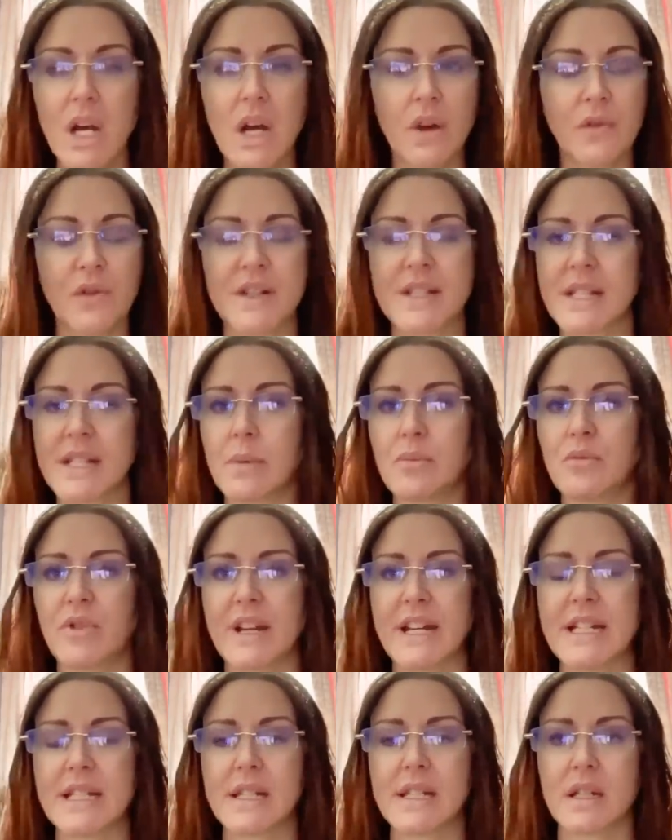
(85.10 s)
for some
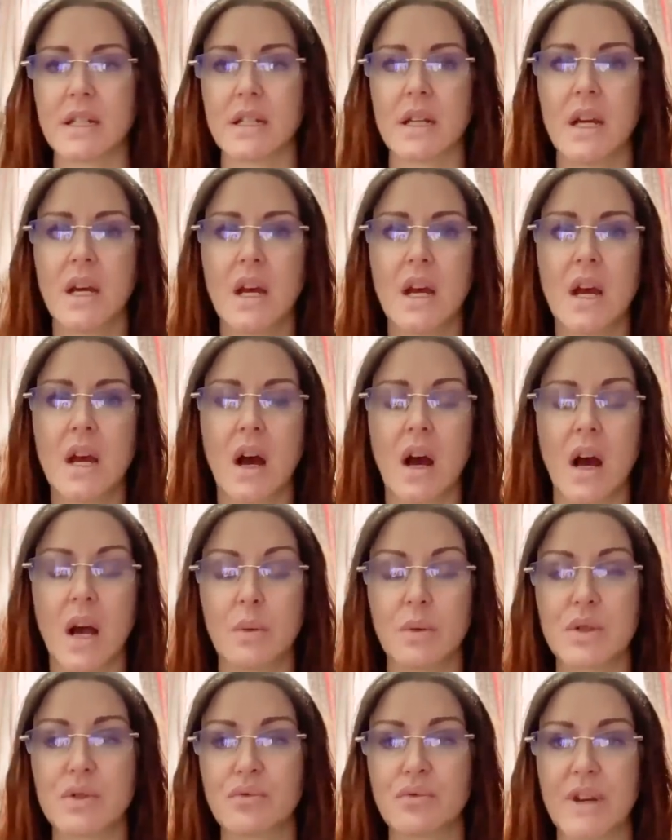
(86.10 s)
reason,
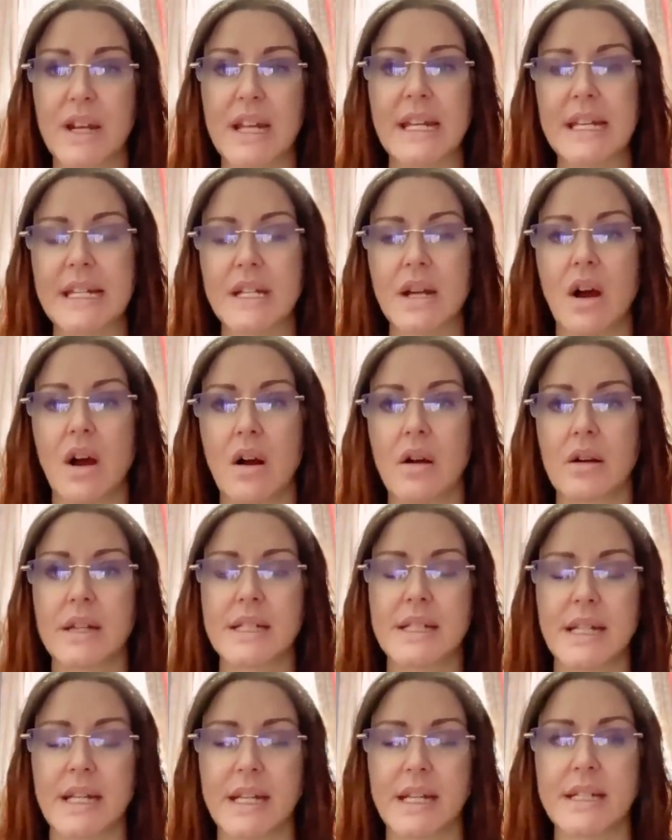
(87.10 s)
I was really
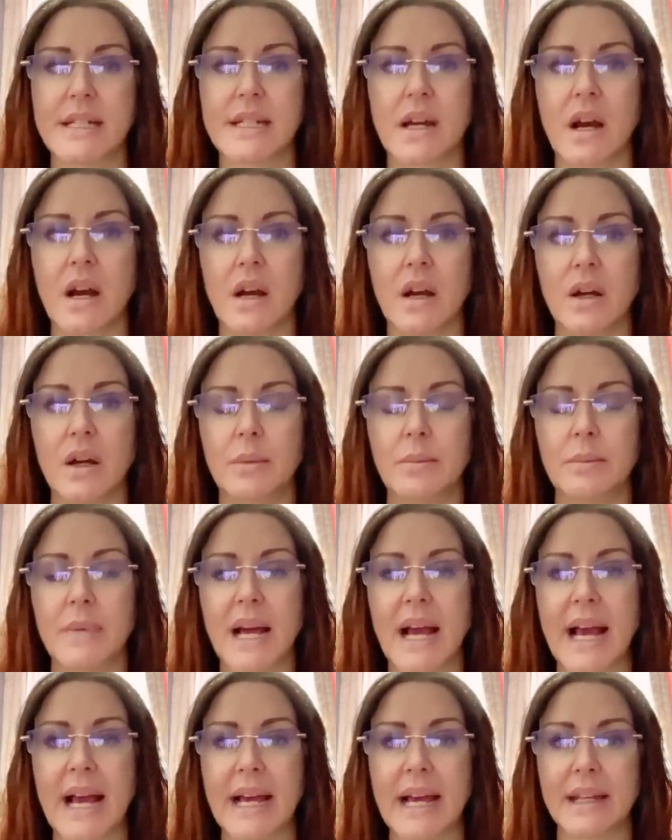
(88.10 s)
targeted.
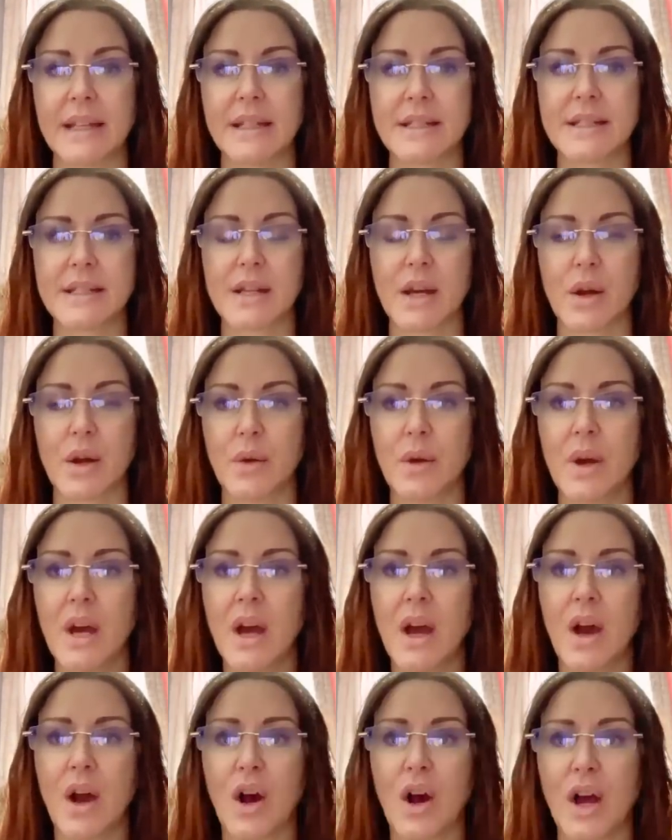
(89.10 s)
And so
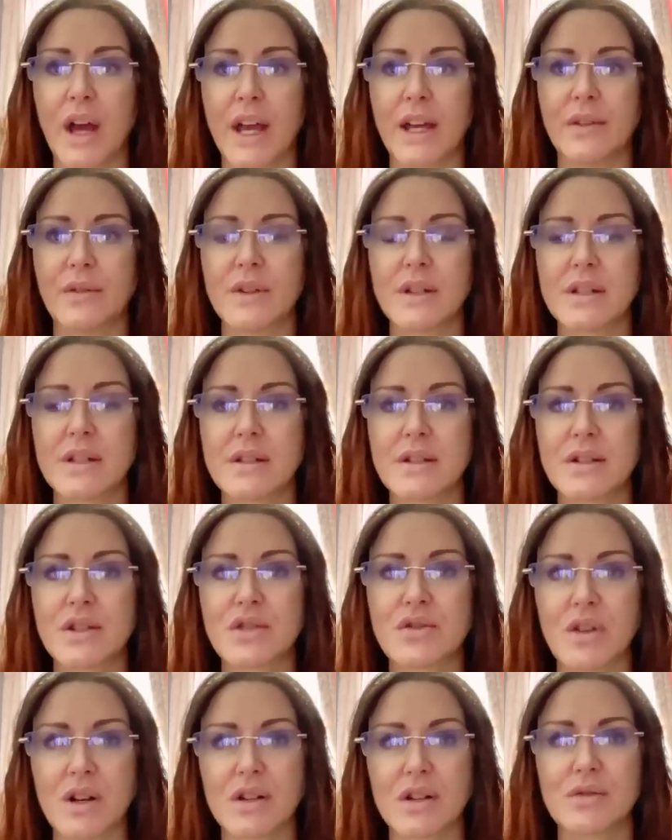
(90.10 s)
I've
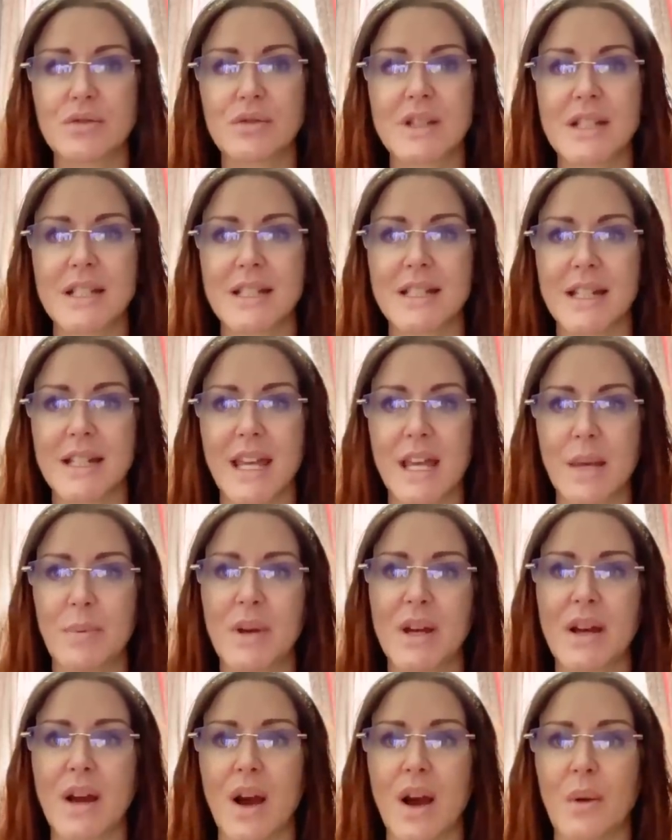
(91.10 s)
struggled to keep
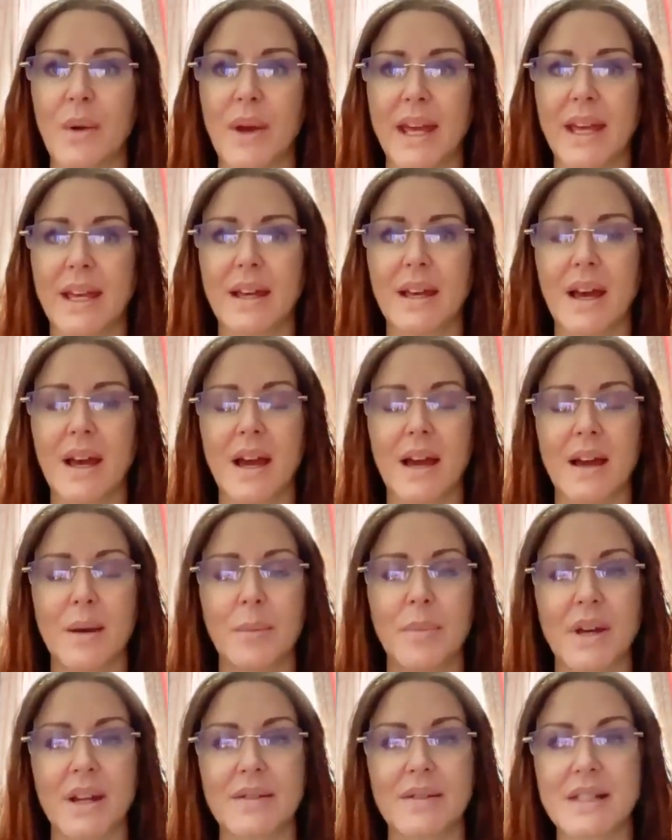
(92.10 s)
it going,
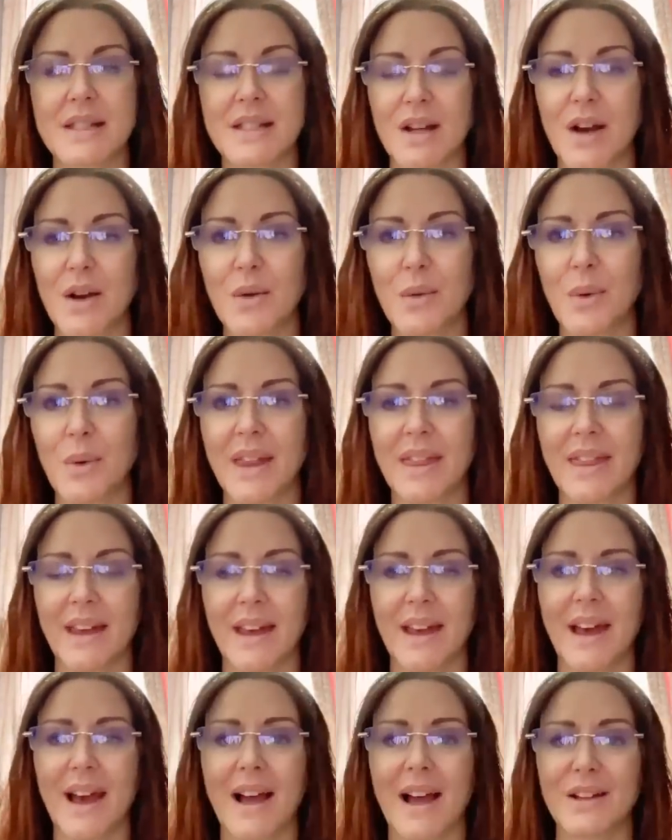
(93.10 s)
but I've stuck with
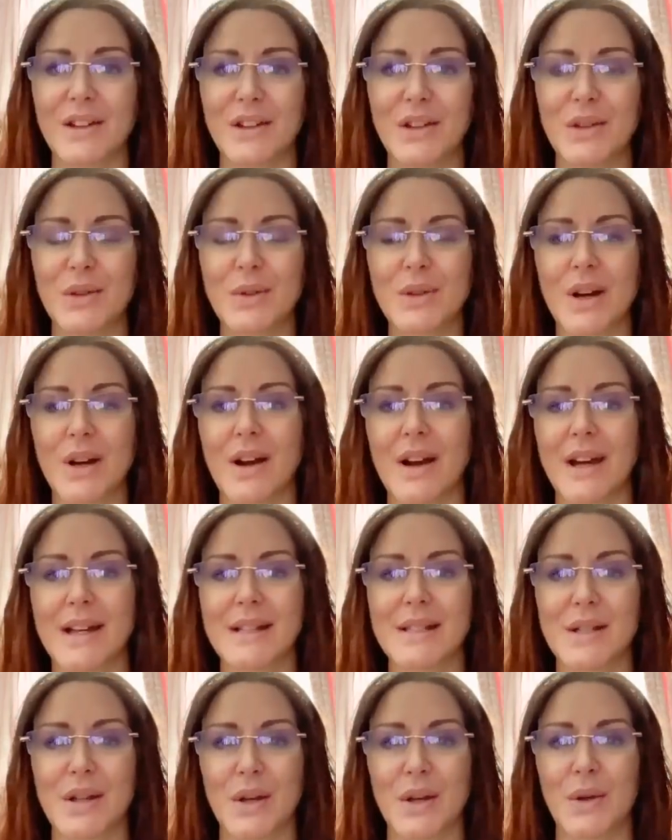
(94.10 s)
it. And you
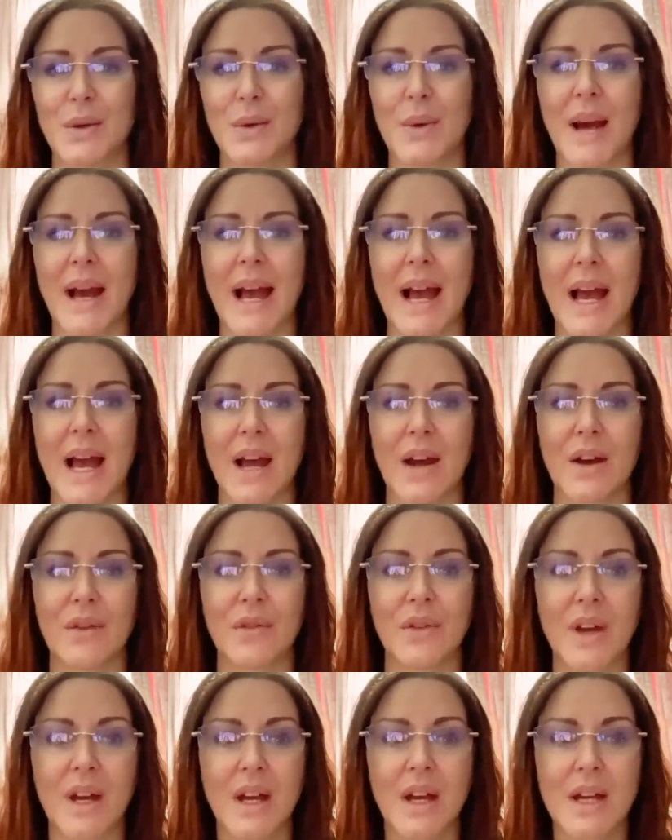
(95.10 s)
guys who
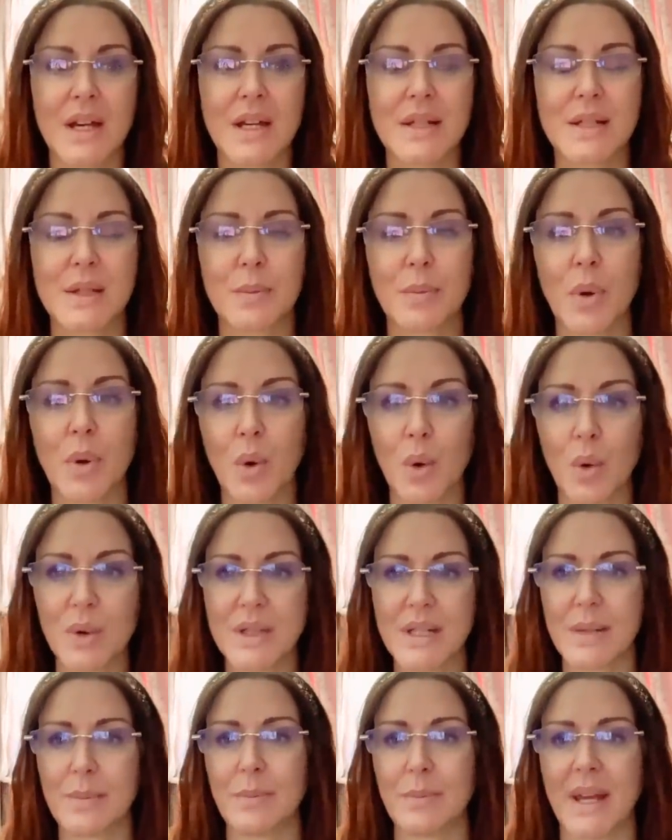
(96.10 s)
have
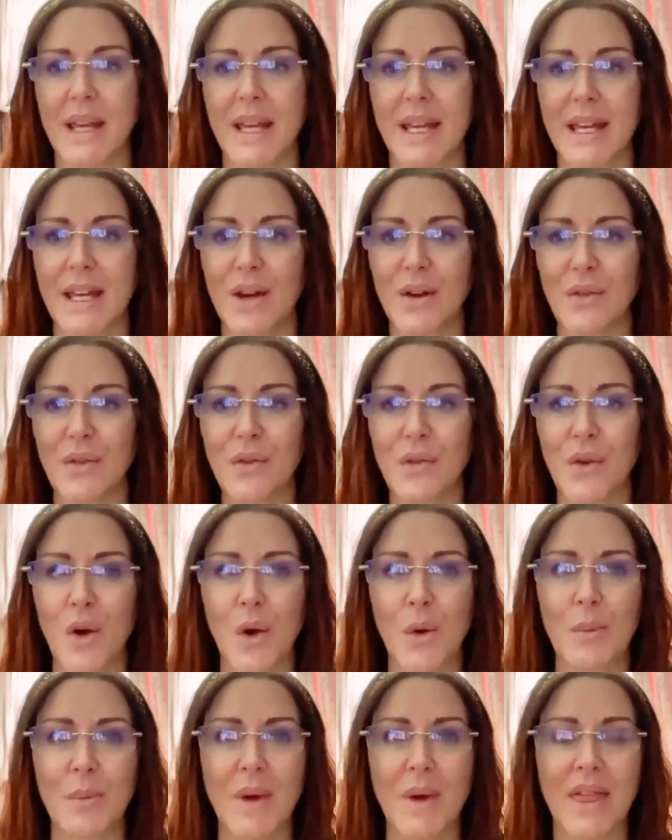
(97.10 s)
supported me
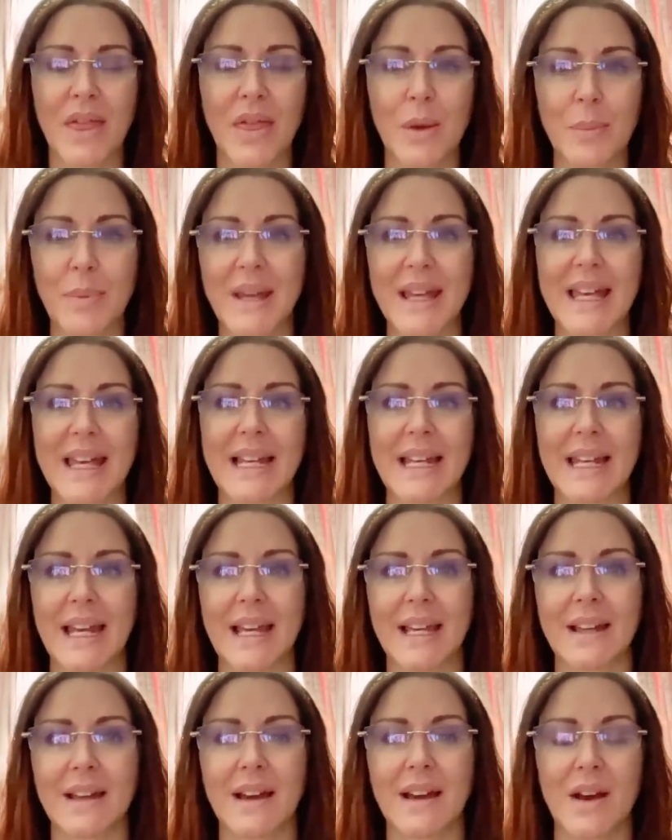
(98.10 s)
from the
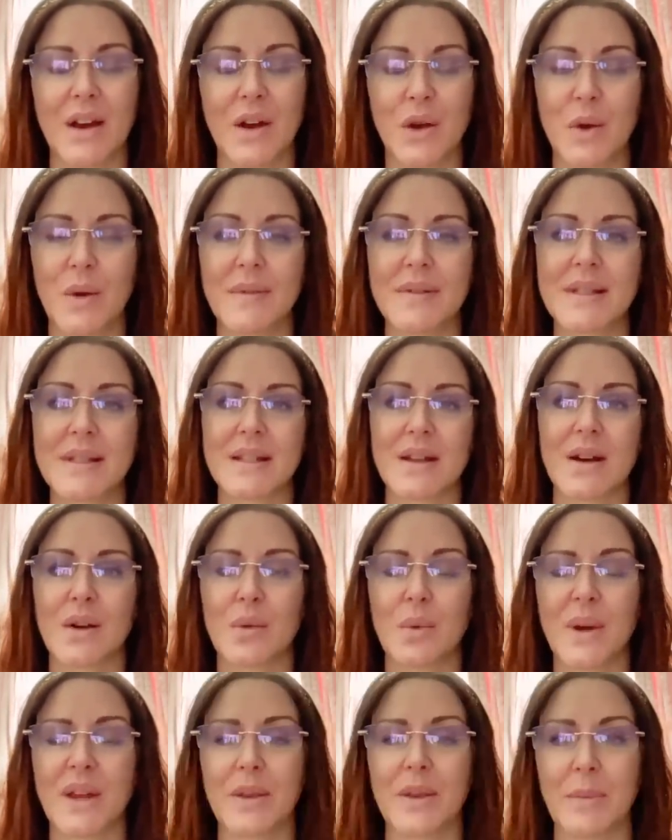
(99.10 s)
beginning, who have
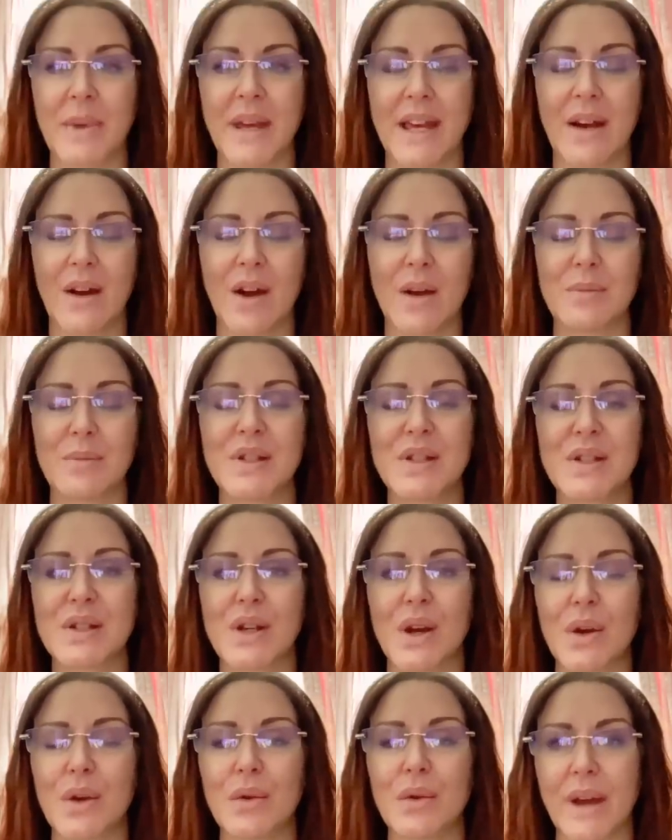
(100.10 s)
stuck with me, I'm
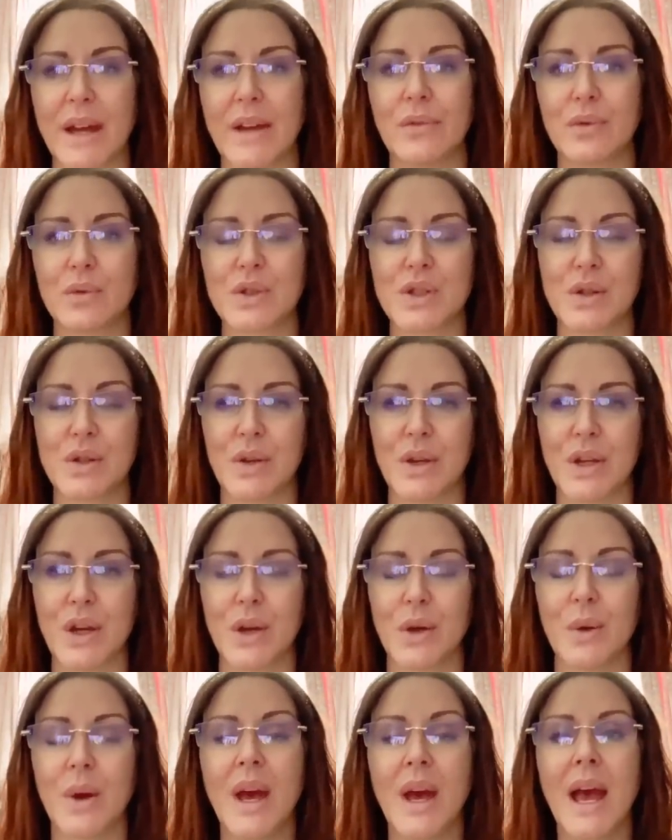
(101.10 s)
so grateful to
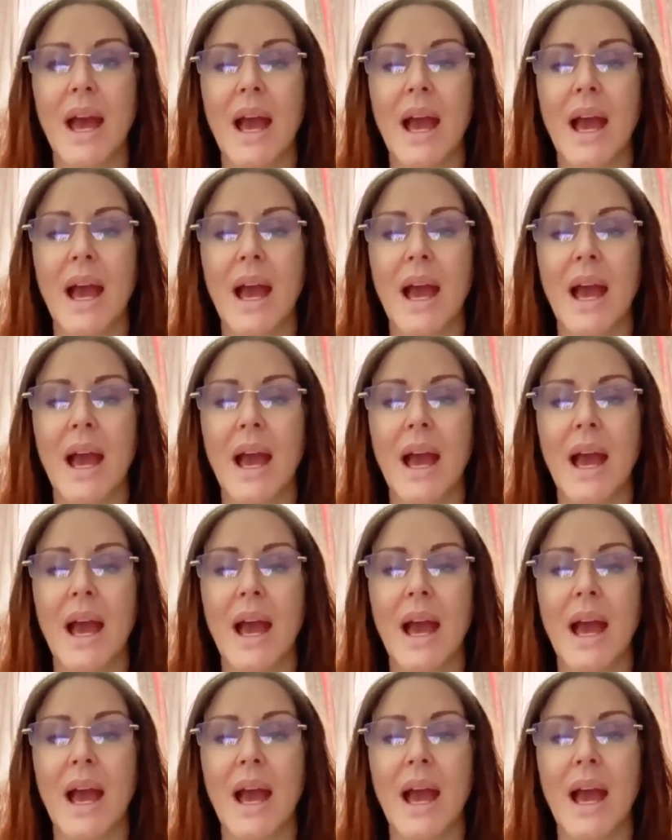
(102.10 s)
you.